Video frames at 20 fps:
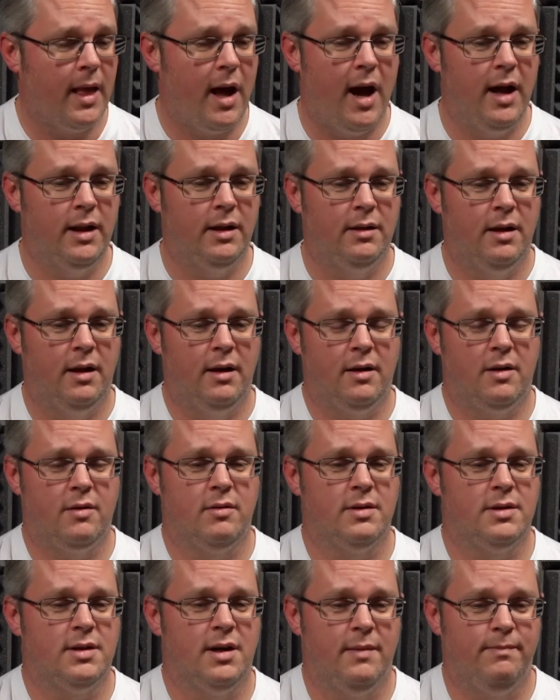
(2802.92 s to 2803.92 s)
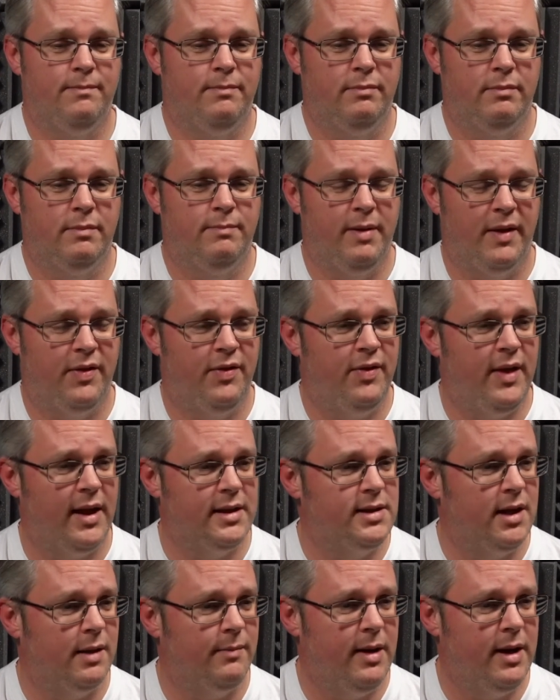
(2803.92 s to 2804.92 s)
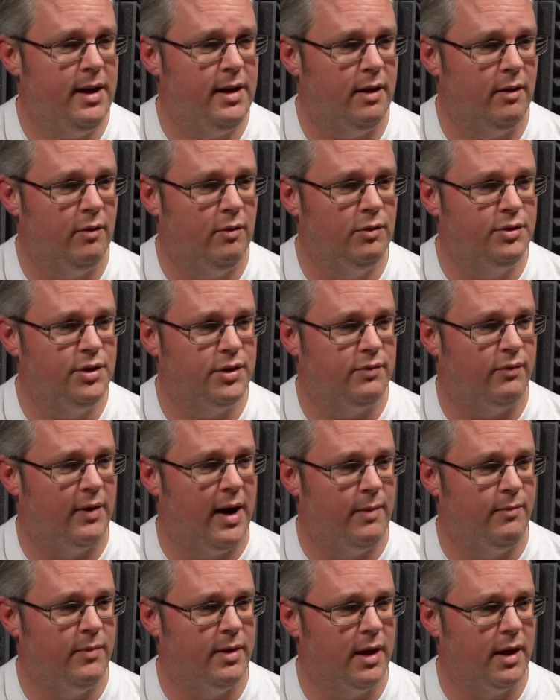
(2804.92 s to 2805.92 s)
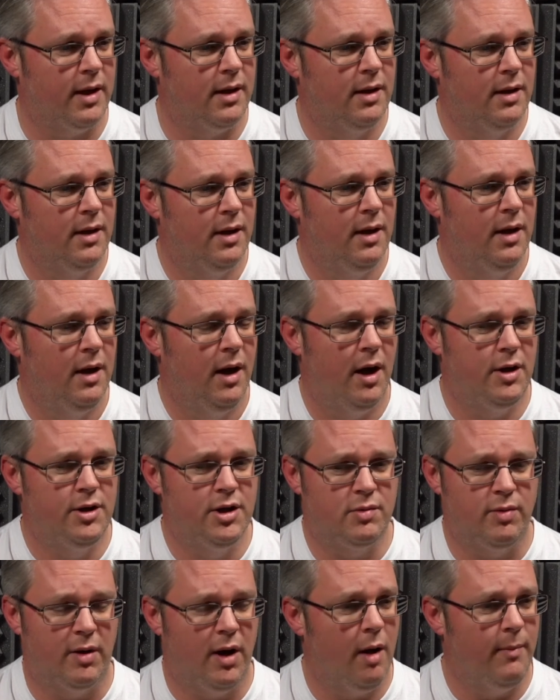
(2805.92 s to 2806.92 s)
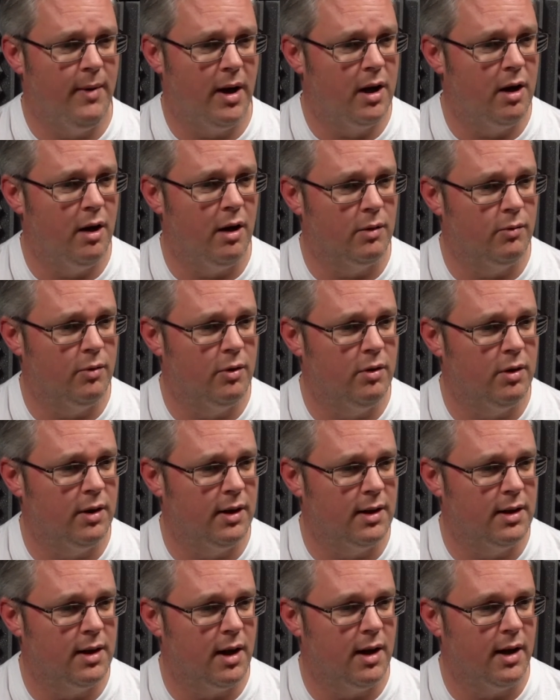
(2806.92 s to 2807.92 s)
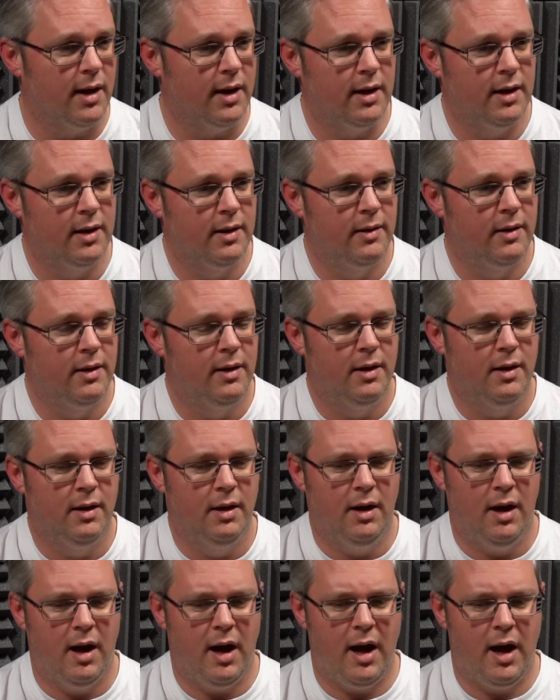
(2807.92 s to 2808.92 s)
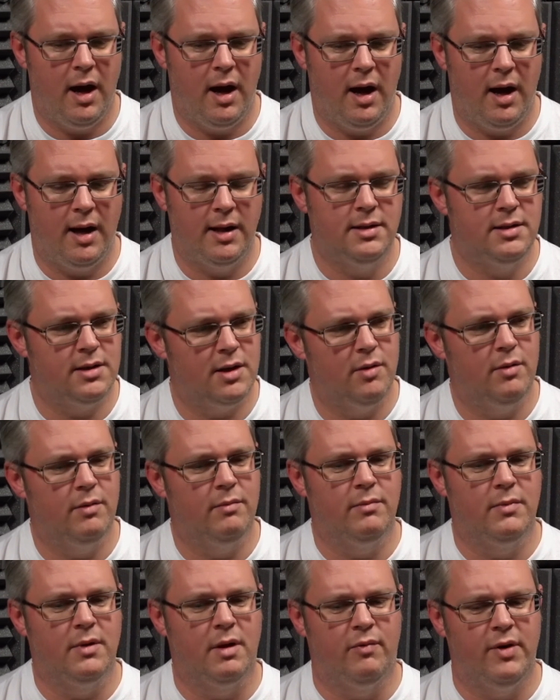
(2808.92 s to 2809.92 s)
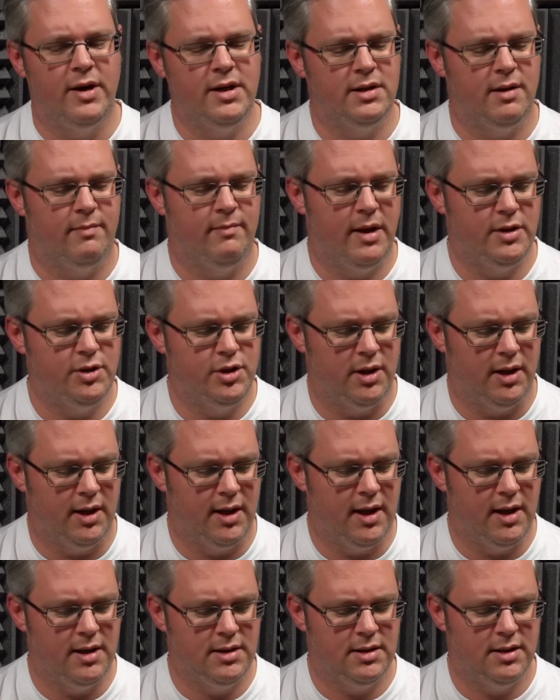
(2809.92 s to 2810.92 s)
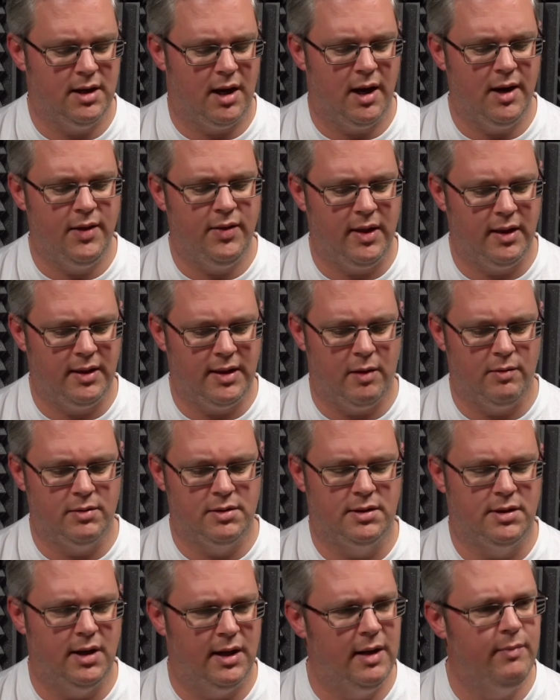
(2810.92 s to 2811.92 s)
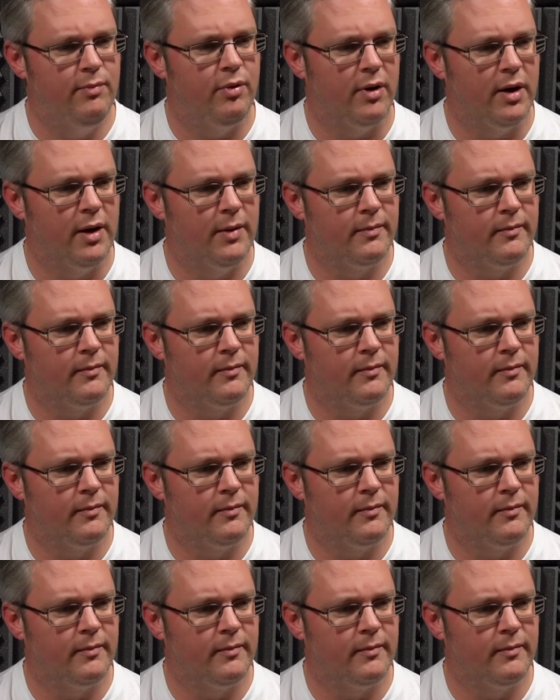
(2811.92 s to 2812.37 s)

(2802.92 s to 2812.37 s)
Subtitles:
And of course our pathetic media all just ran with it and just went, oh my God, we're all going to die. And so the reason I'm mentioning it is I think that was deliberate.